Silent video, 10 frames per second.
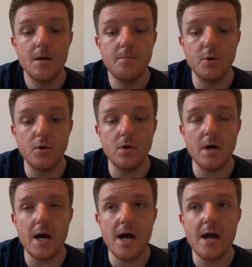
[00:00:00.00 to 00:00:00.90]
But
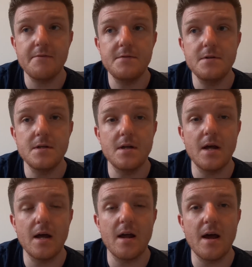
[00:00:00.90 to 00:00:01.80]
I
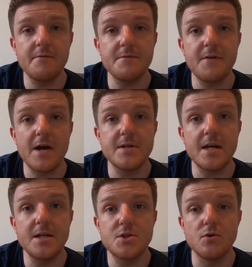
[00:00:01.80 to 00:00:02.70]
haven't found
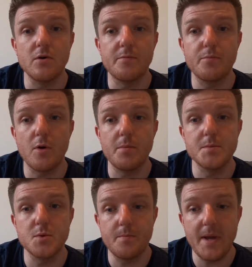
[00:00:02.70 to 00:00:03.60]
any sort of
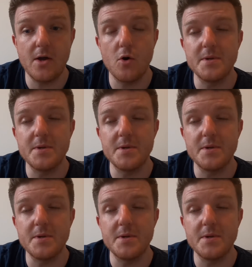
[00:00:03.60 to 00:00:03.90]
problems with pickup.